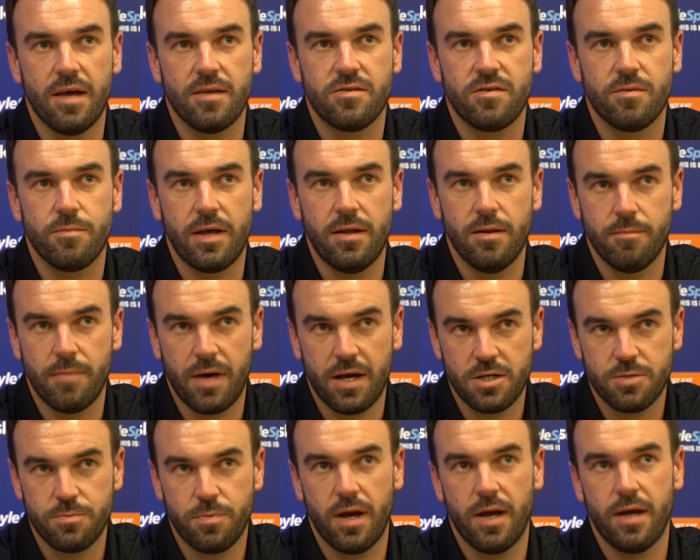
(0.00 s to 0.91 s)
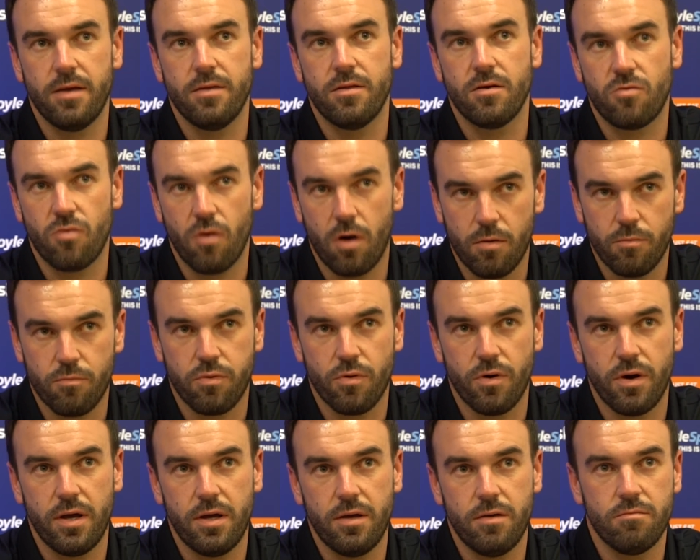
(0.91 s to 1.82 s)
make the match play, the Grand
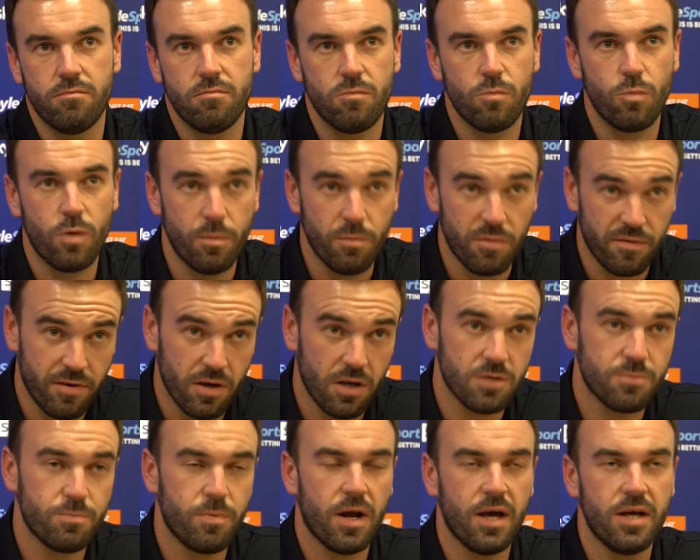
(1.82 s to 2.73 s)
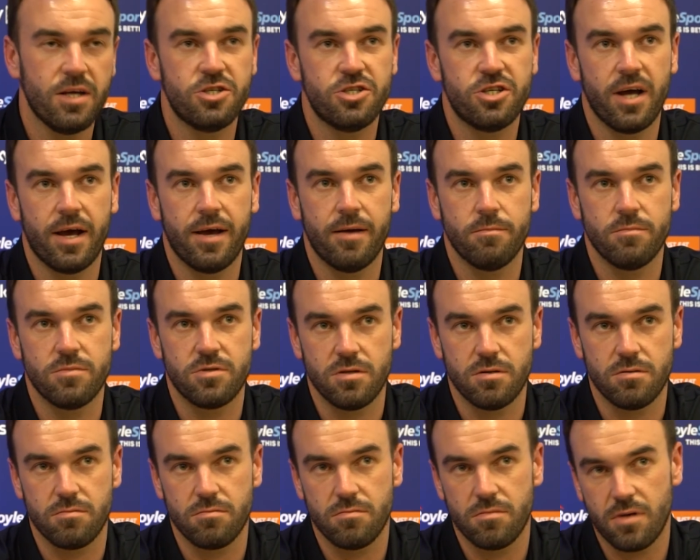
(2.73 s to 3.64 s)
Prix, win the first players champs
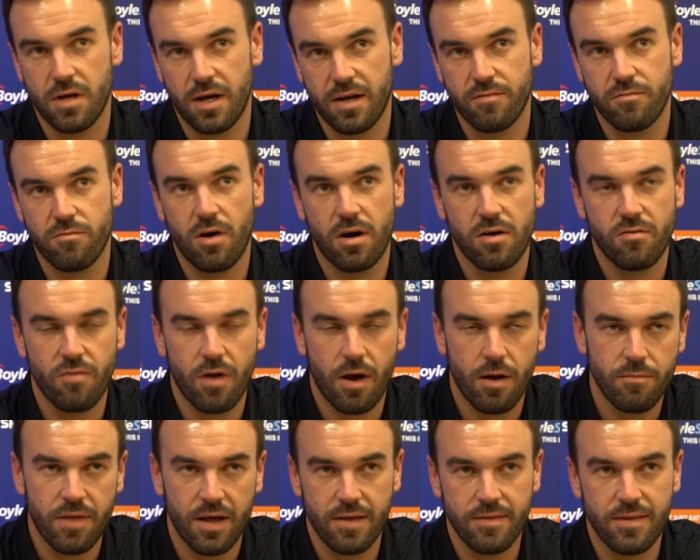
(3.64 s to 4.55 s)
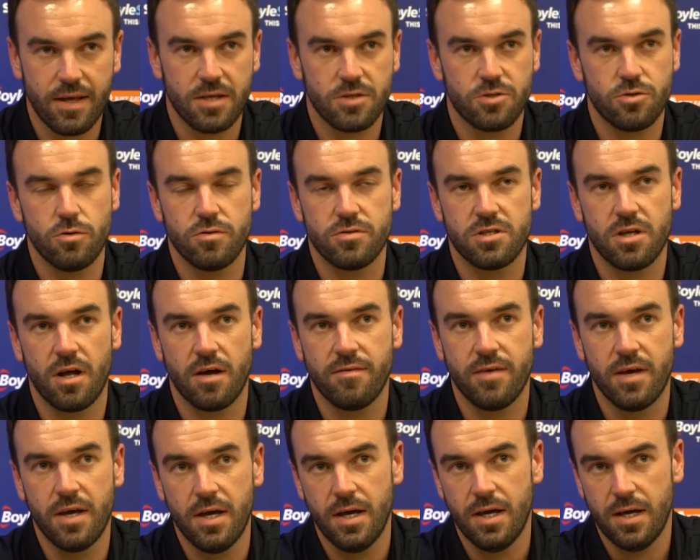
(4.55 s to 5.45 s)
and have a runner-up, that sort of stuff,
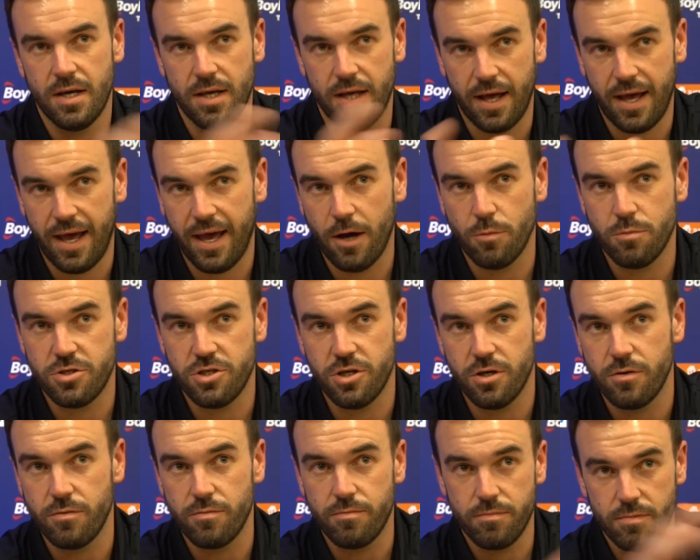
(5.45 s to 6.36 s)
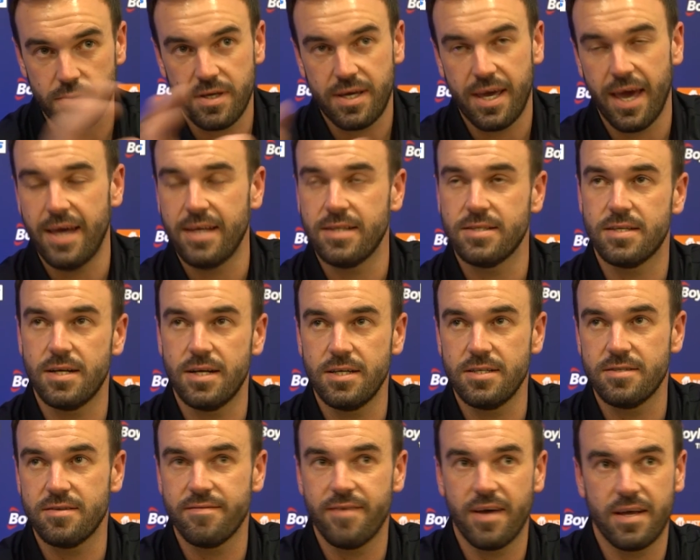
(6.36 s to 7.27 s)
that helps you get into
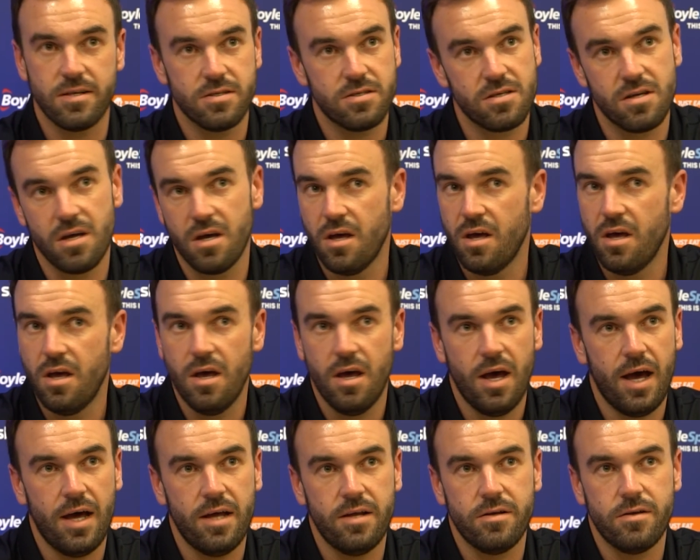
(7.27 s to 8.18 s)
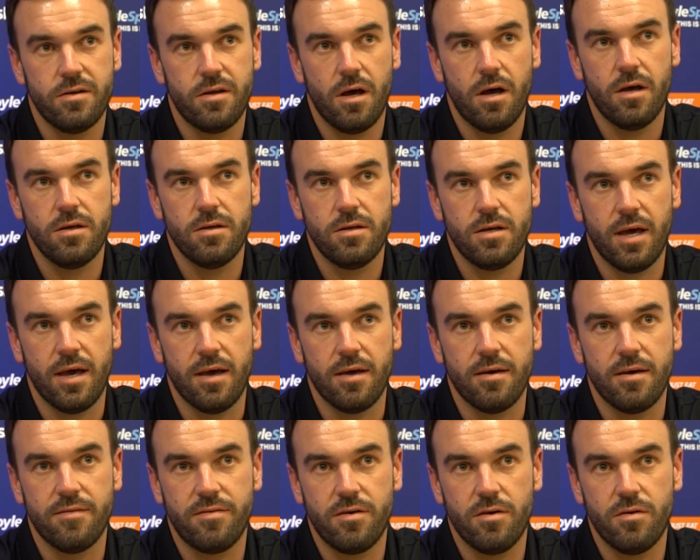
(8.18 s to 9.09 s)
these events. And
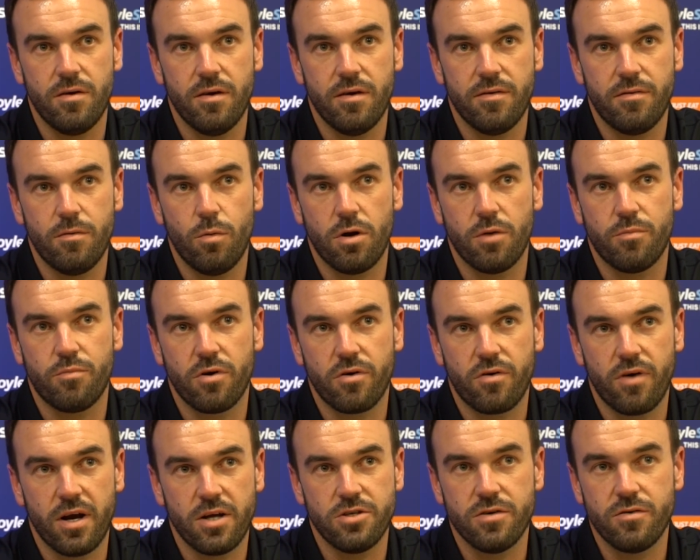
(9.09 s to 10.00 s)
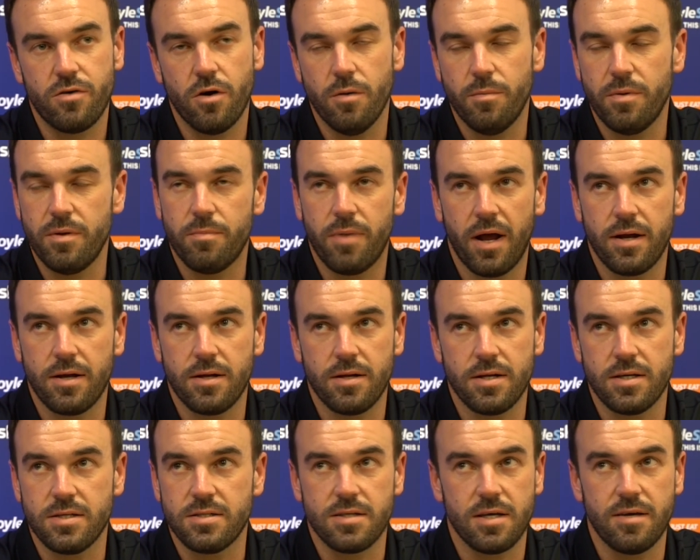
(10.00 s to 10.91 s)
if you want to progress, you've got to be playing in
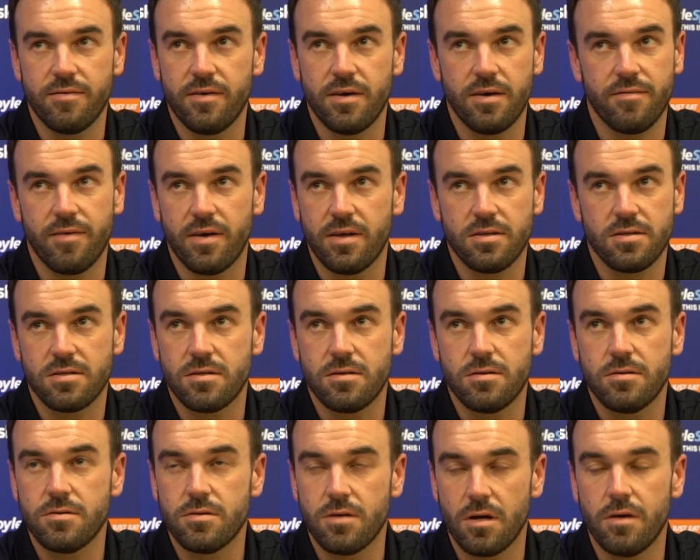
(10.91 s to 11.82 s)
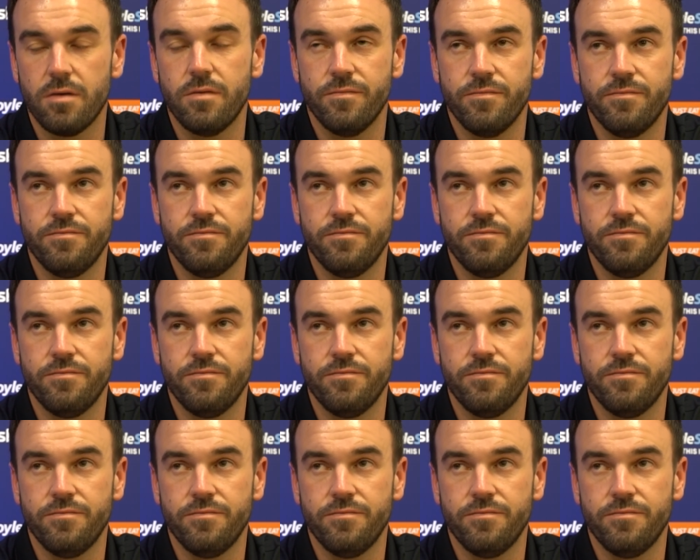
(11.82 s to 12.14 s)
these TV events. So.